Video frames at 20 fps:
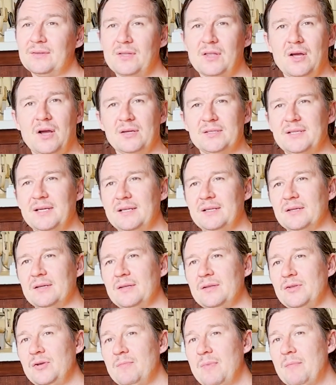said,
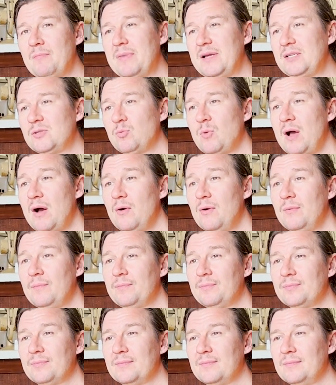your mum means well,
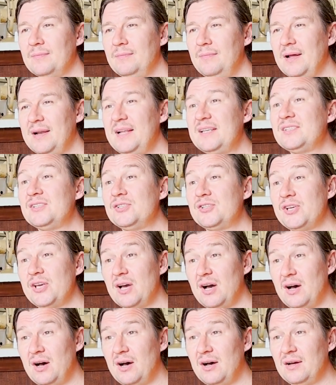but listen to your
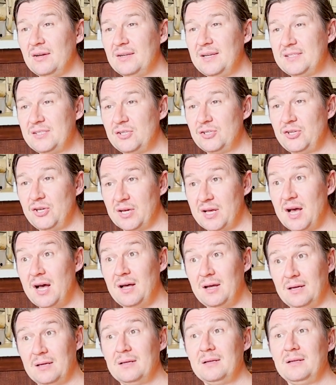heart, listen to your gut.